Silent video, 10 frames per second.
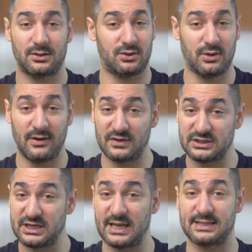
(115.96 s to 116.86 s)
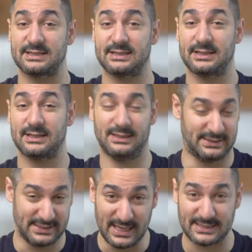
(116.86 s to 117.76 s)
you have a chance.
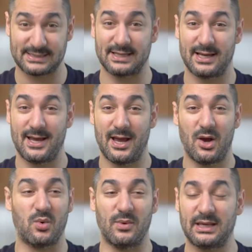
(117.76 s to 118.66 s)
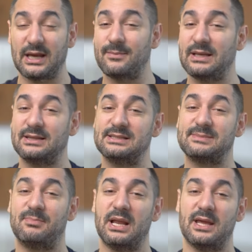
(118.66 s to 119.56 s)
Yes, we can make this
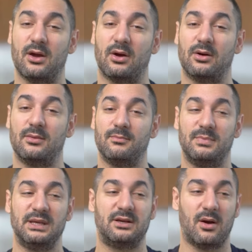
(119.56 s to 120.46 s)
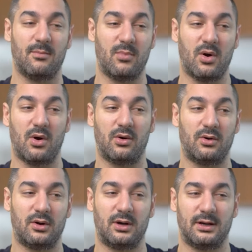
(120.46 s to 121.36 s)
player become more
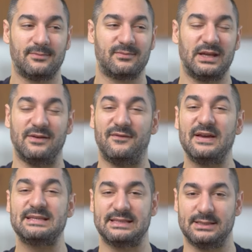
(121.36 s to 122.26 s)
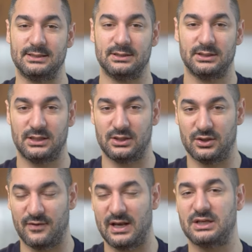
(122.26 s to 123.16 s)
invested in
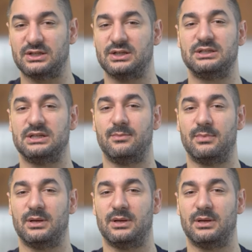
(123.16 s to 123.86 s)
your relationship.